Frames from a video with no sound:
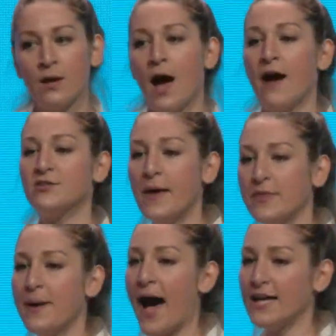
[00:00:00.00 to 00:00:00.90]
I've spent
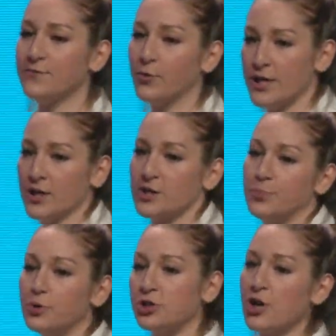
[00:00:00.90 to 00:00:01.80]
the past 4 years
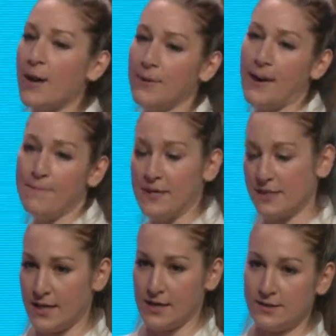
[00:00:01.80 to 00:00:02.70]
bootstrapping my
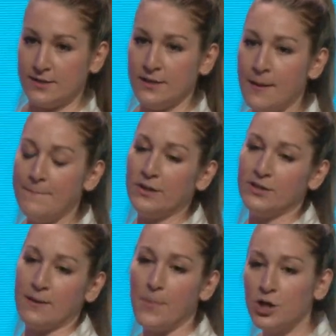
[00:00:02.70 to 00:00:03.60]
business,
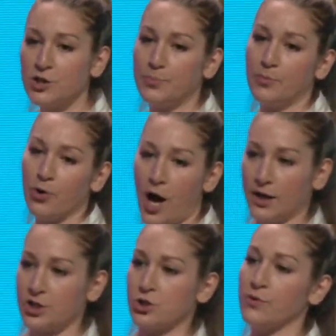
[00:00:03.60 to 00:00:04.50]
building multiple
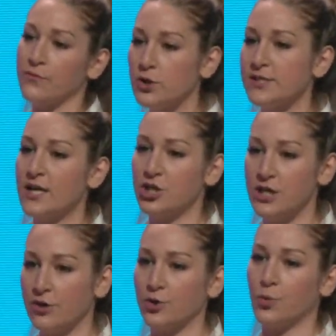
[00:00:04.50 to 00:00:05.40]
products to reverse
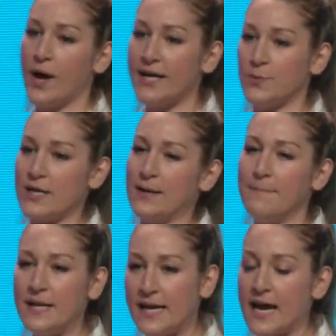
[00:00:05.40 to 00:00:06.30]
engineer the ways we can
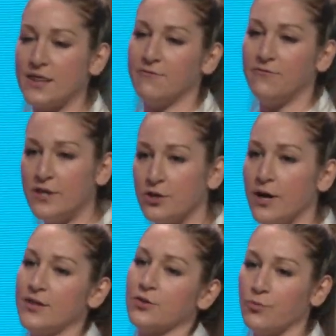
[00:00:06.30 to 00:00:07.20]
mitigate the fear
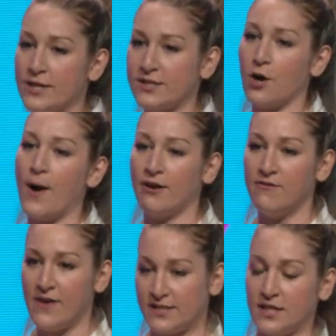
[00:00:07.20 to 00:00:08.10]
and the risk around
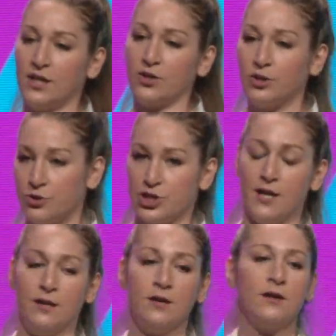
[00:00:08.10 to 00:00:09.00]
investing in
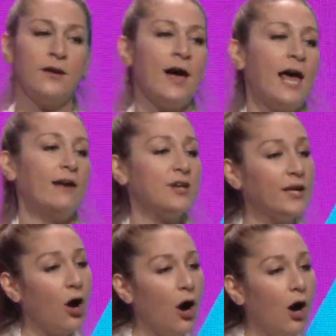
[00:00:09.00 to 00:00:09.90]
inclusion. And I've done
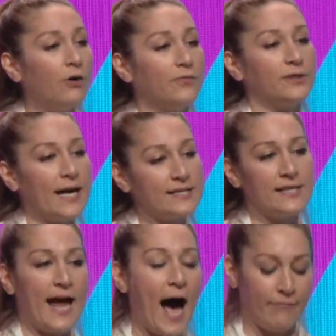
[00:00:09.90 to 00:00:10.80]
it all for less
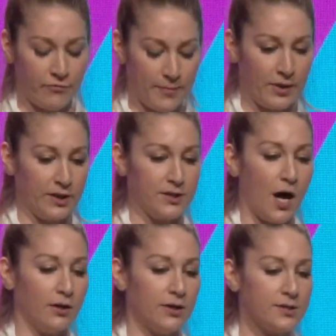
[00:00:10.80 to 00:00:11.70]
than
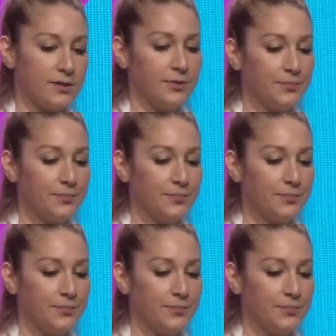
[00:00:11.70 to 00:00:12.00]
$500,000.